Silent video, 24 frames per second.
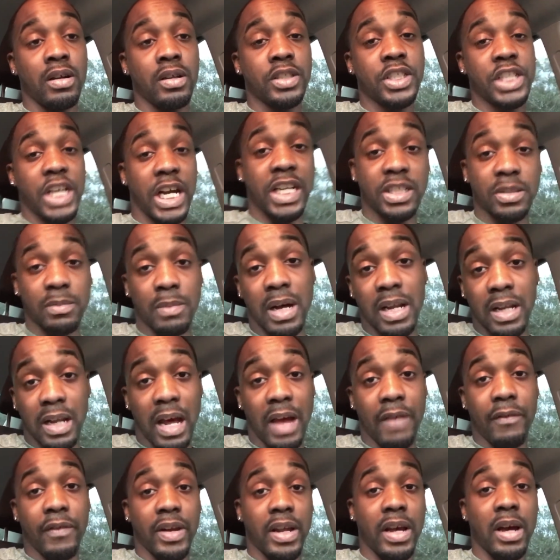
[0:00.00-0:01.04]
changing my
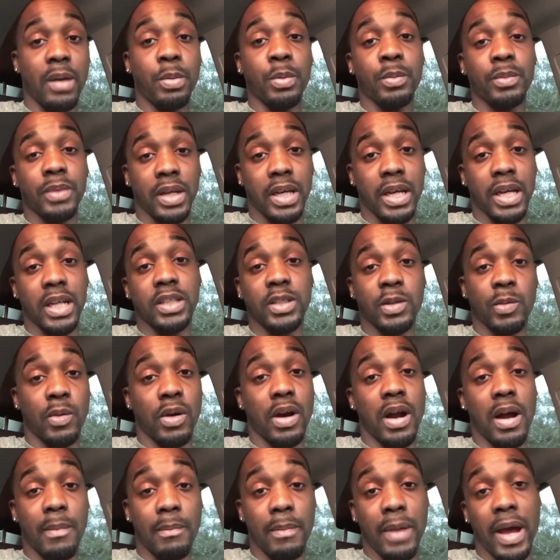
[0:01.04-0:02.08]
life and helping me get to
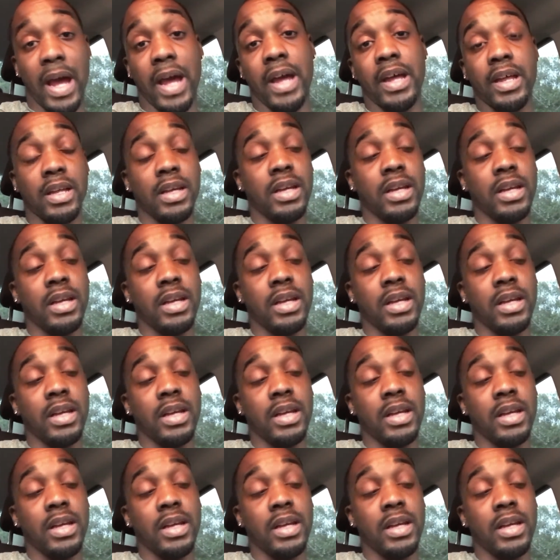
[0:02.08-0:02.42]
where I'm at.